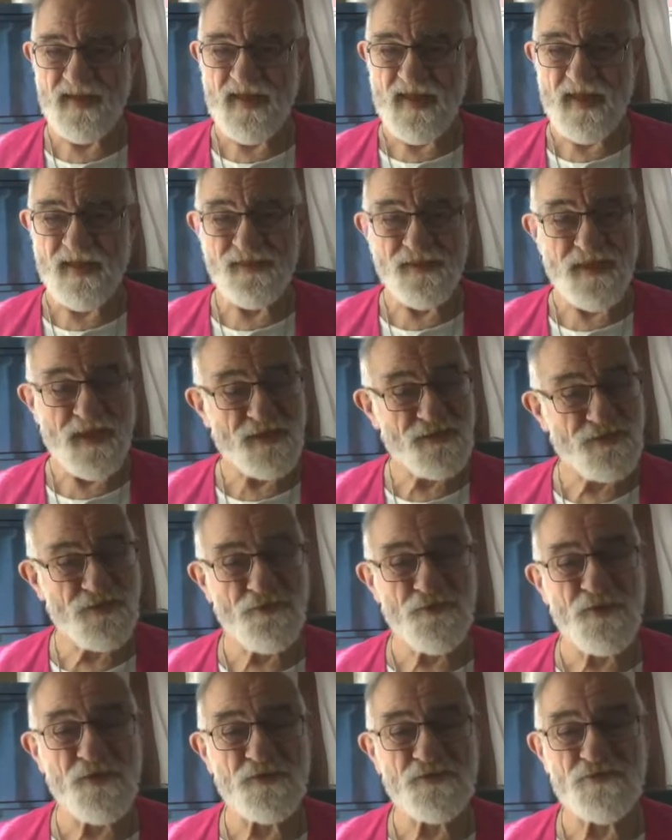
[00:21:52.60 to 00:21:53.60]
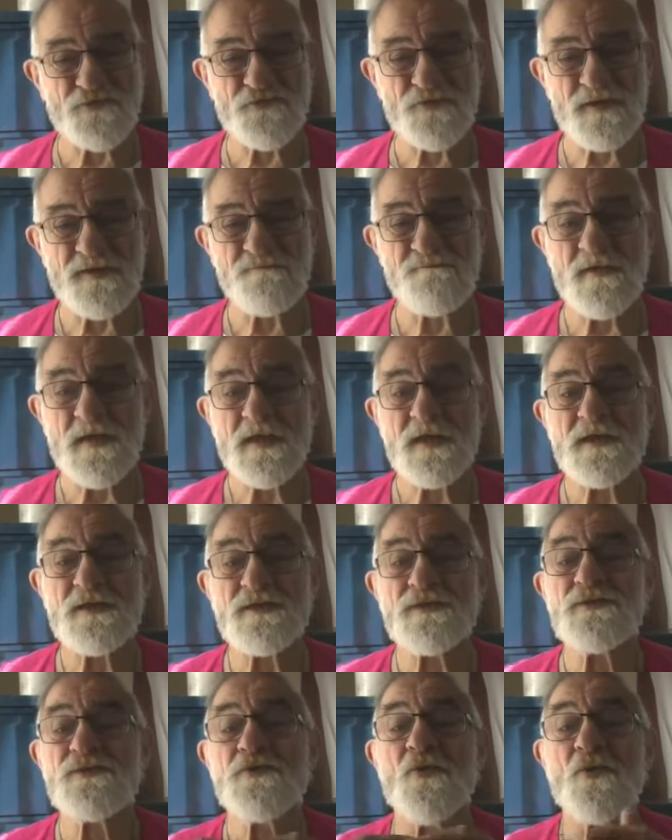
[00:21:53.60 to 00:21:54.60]
And that new earth dream
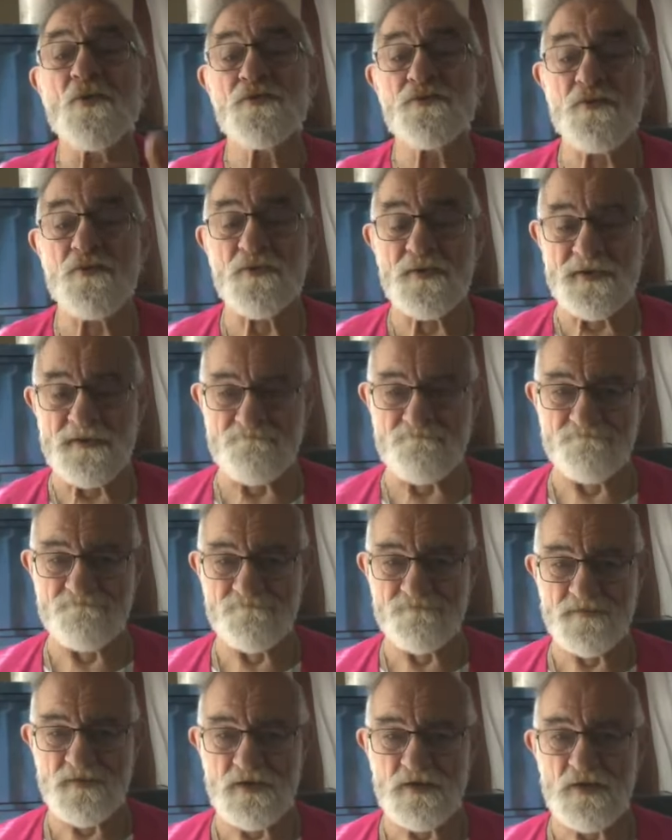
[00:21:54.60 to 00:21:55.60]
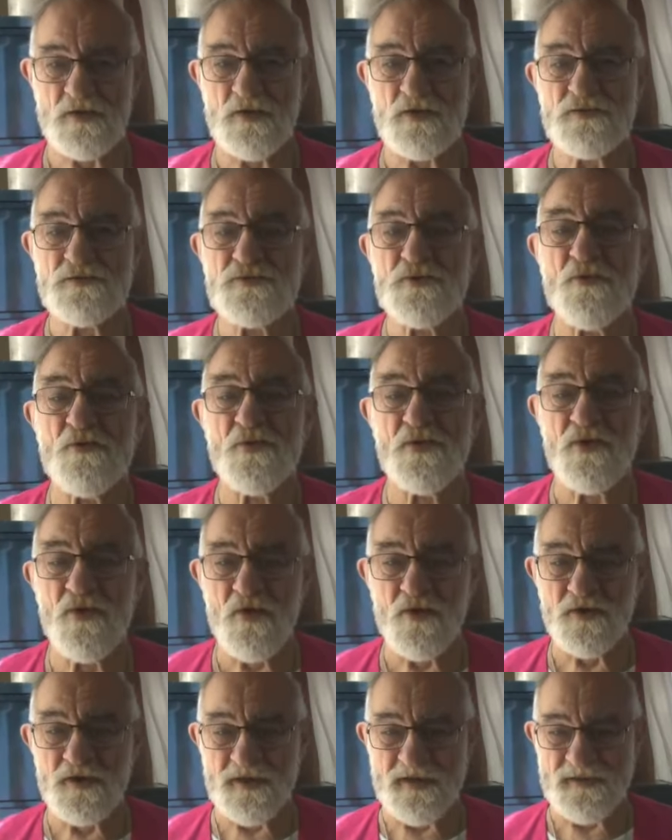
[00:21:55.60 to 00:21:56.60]
is your dream, your
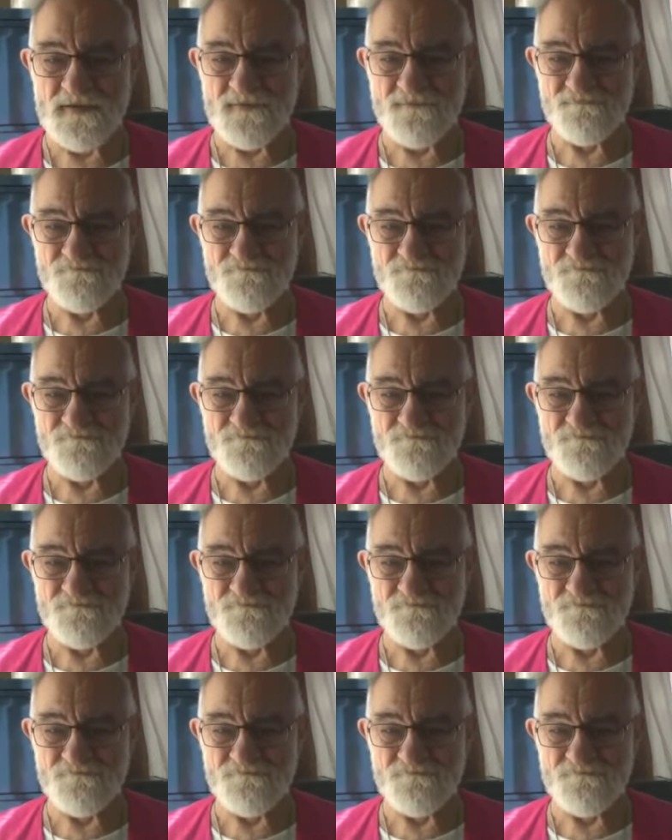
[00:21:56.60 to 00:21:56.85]
longing.